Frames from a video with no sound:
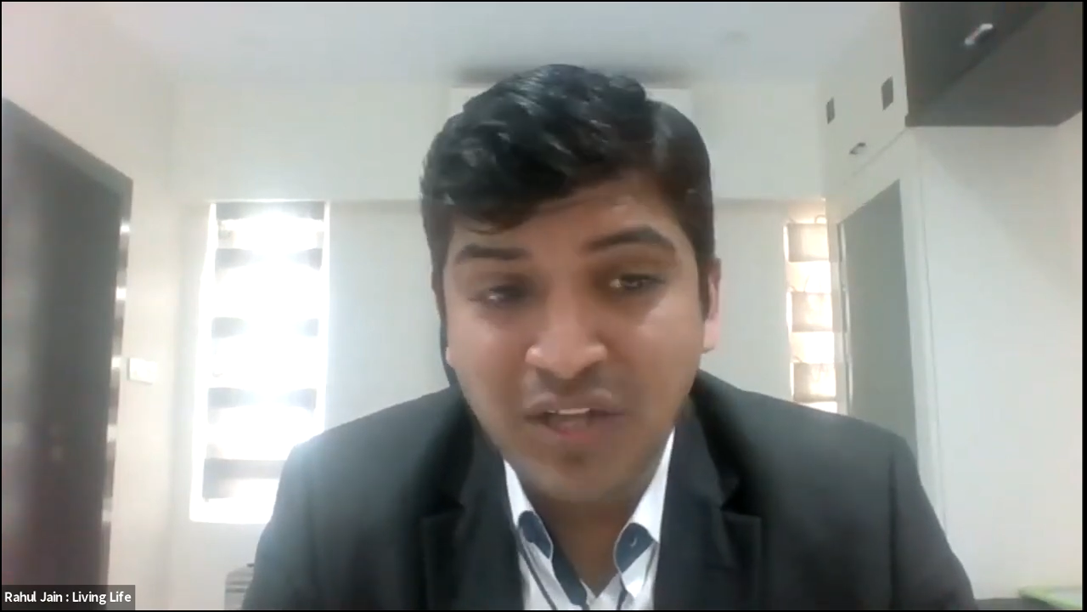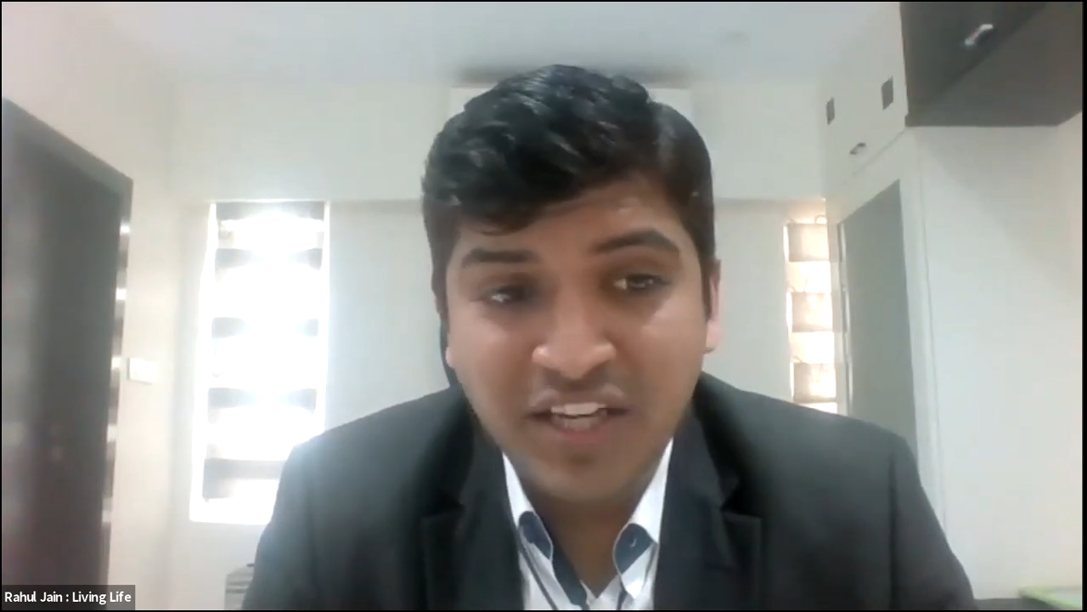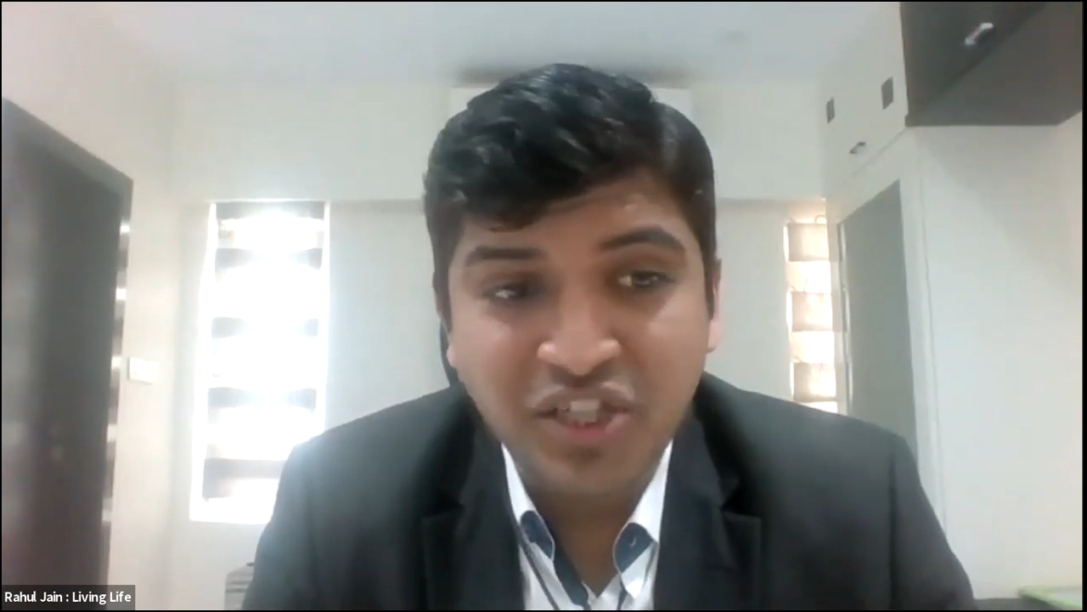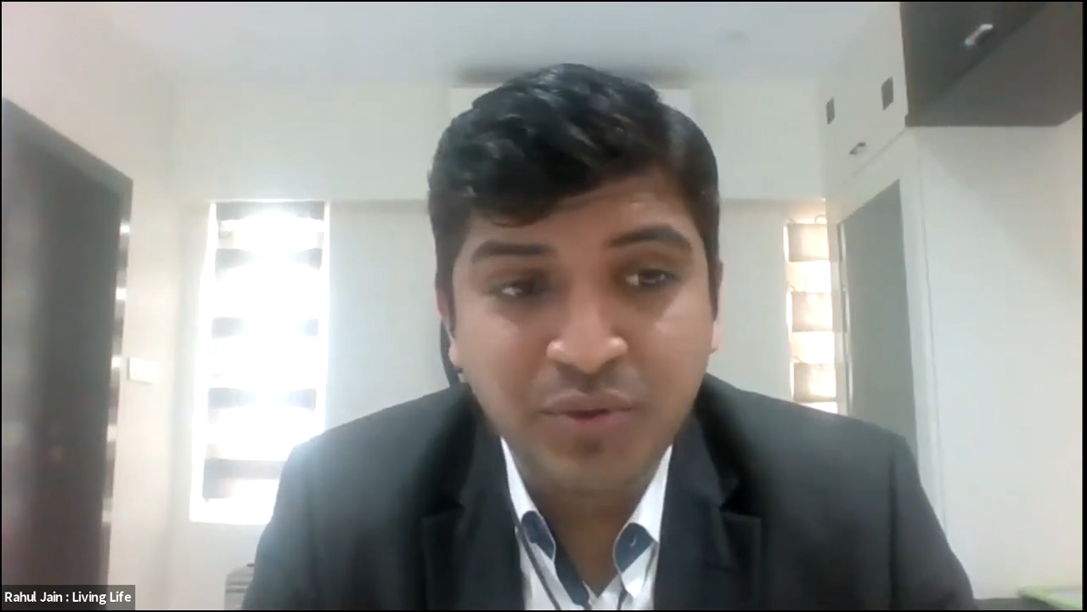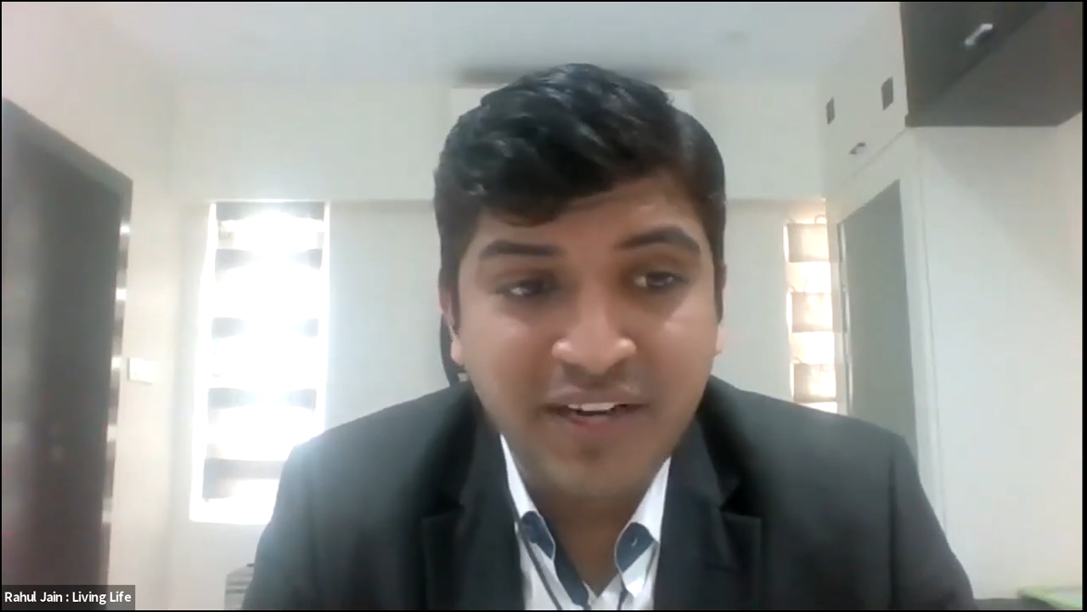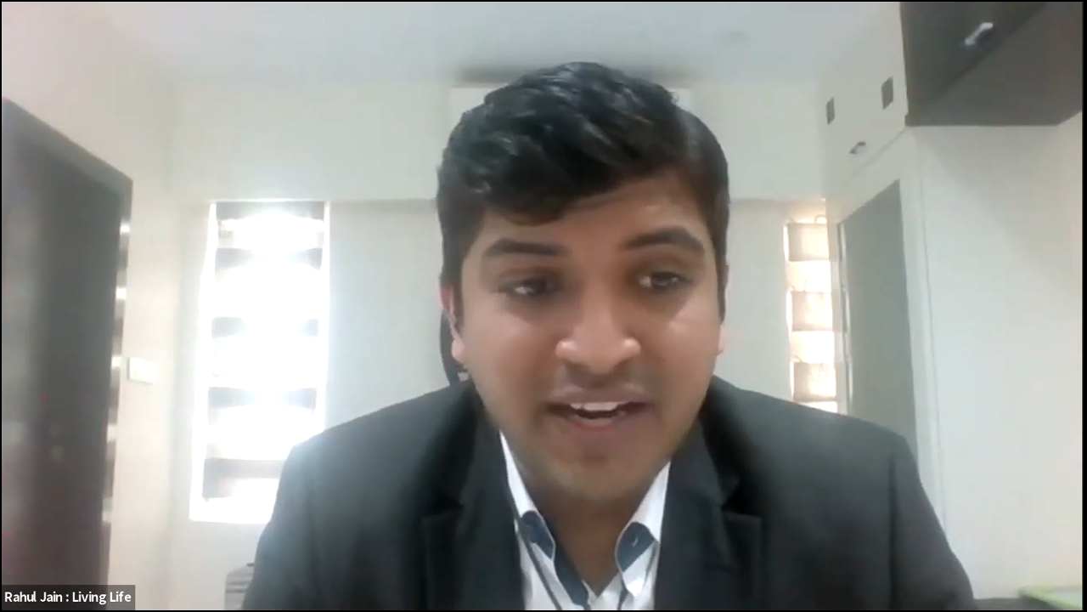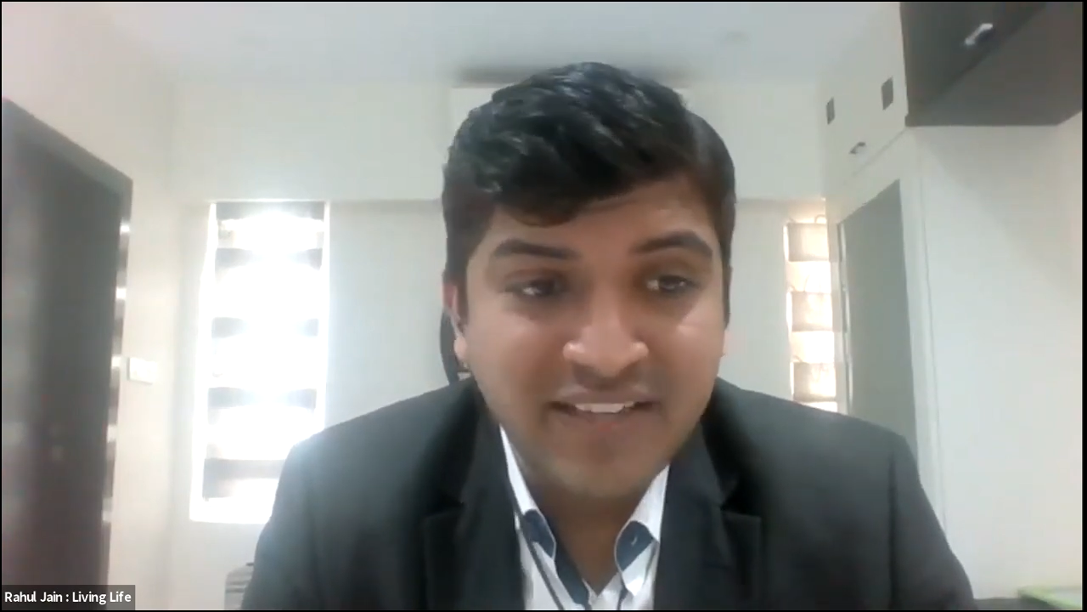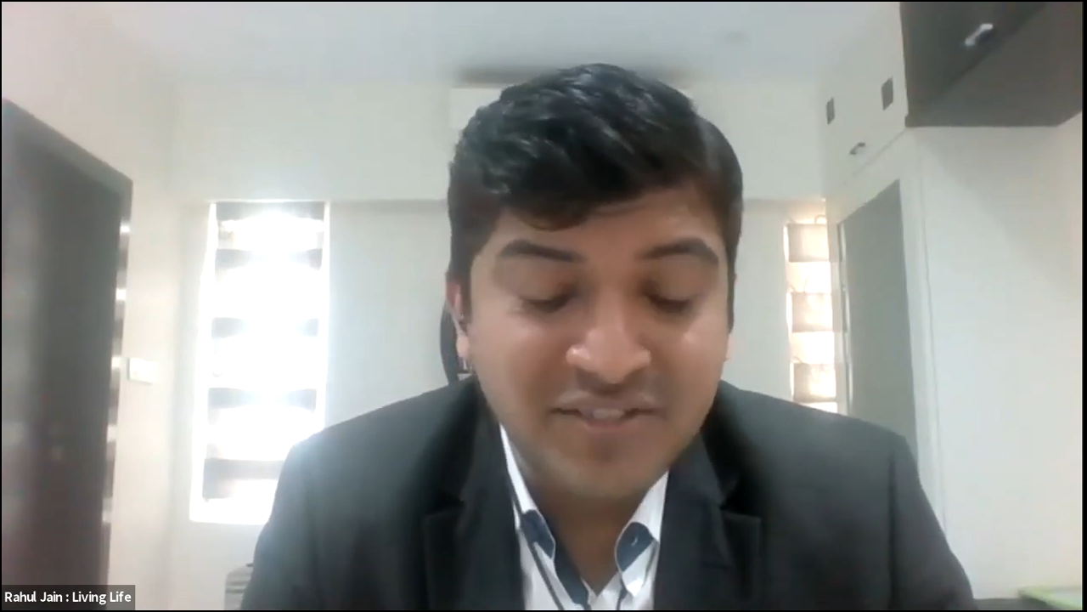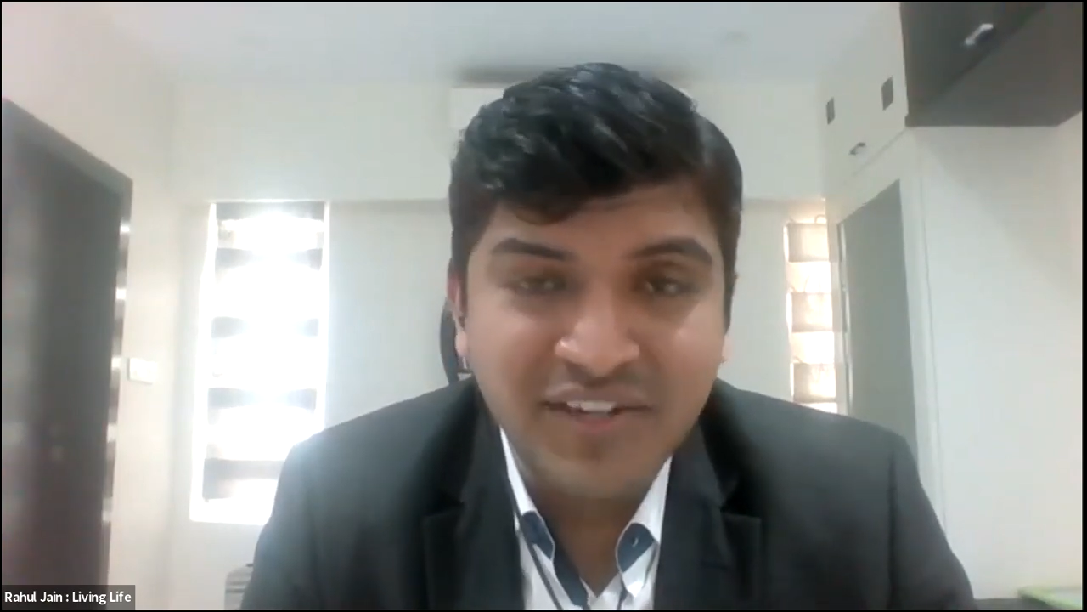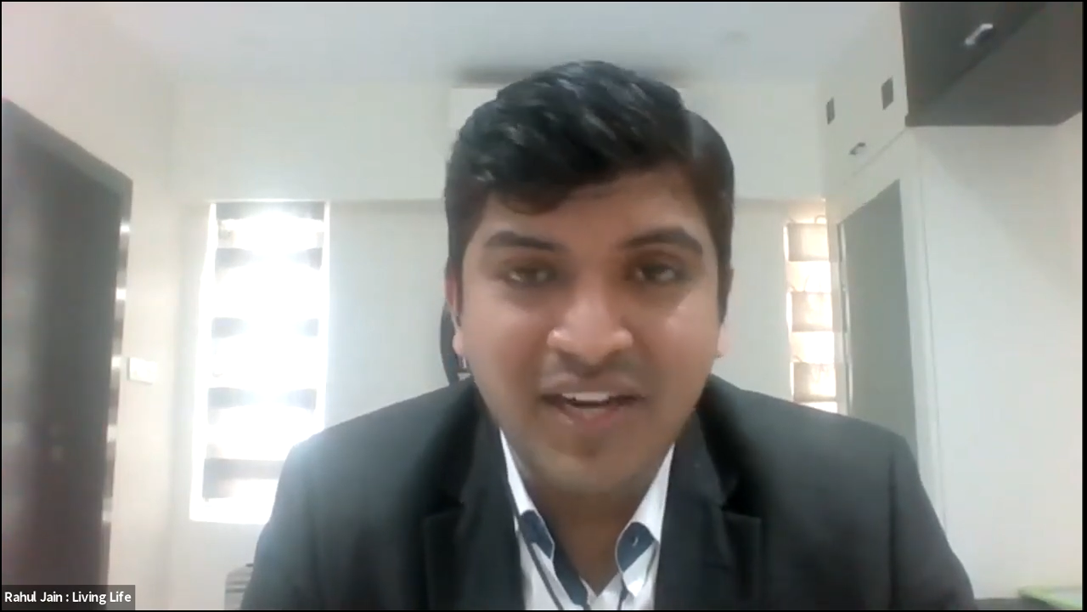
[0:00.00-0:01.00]
to Daneshwari
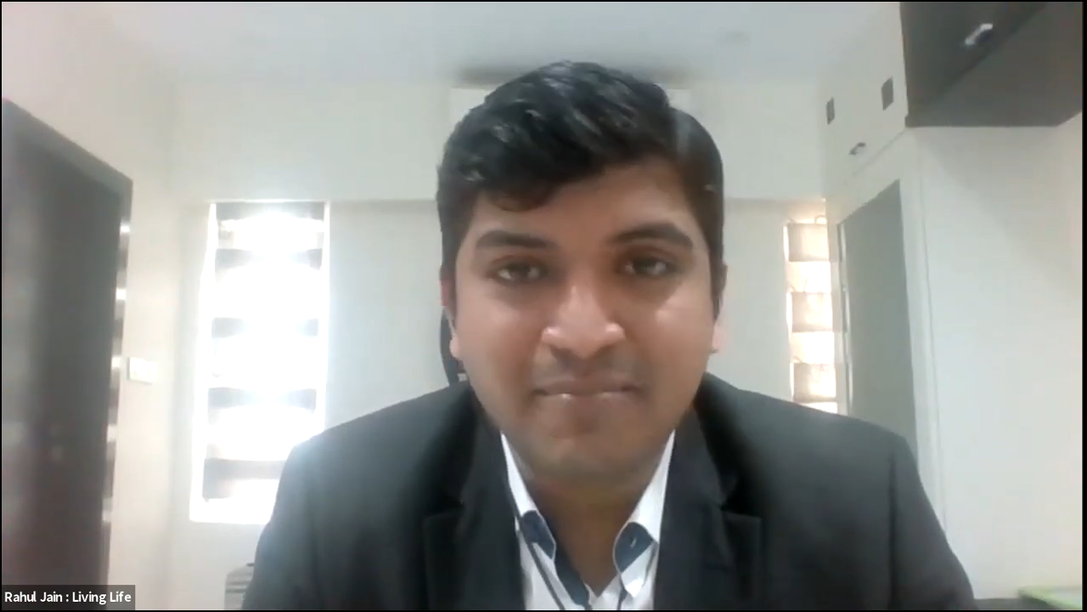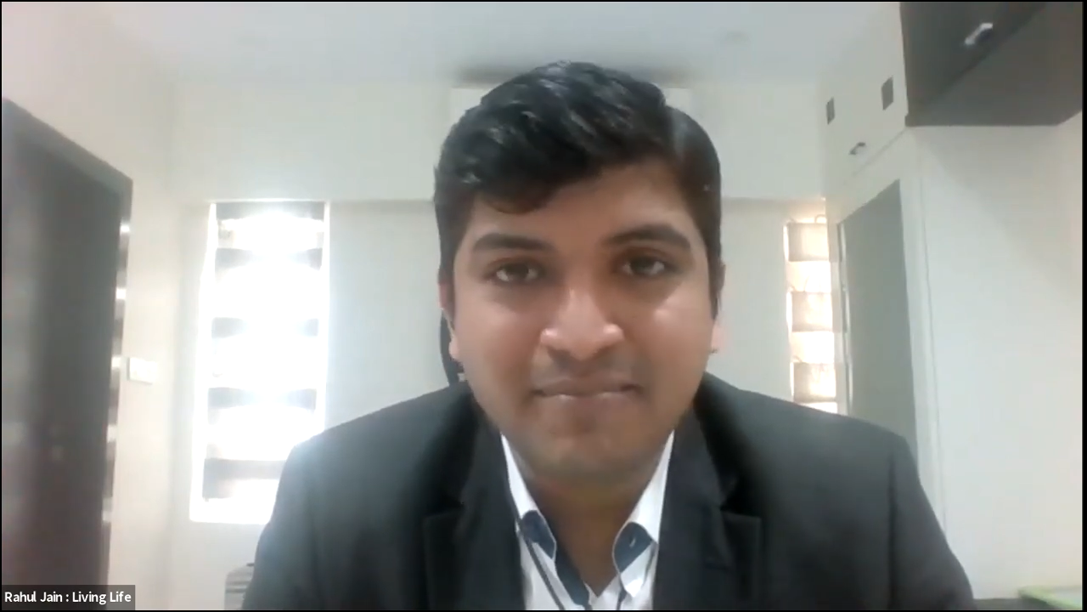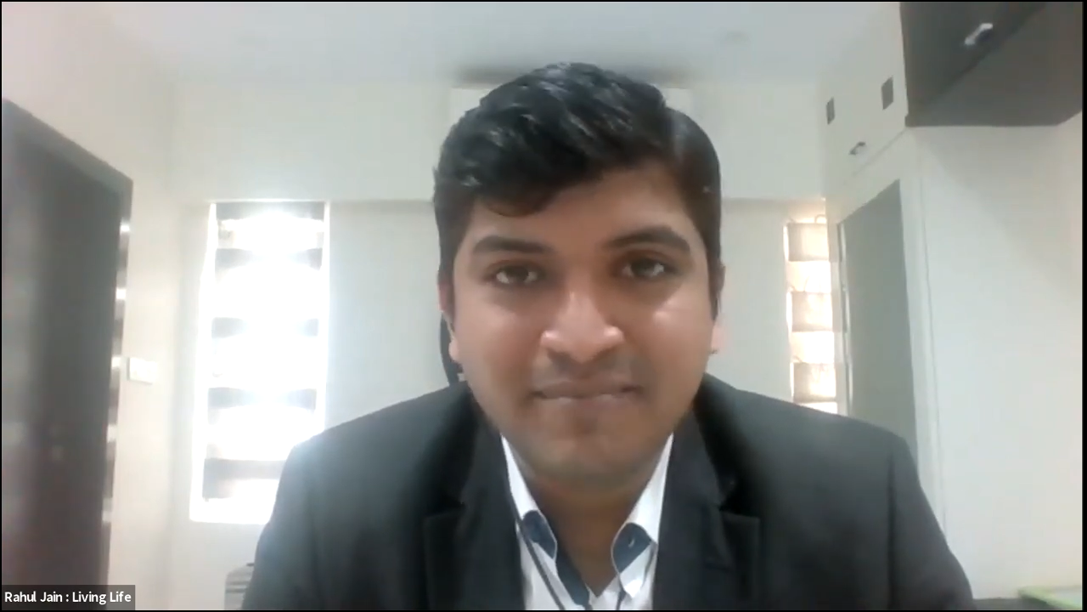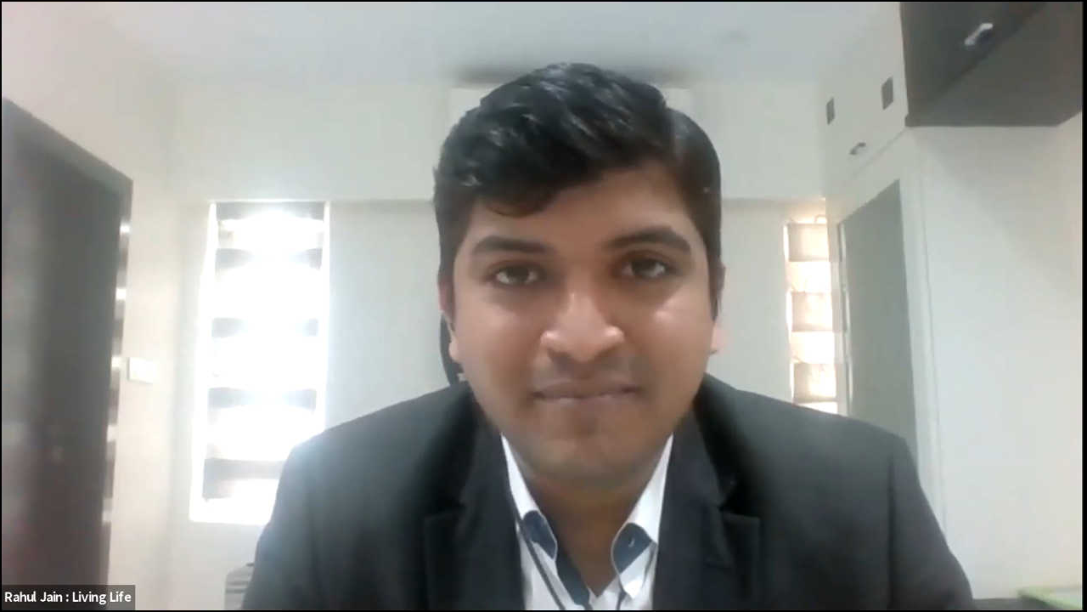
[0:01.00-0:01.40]
and Sriram,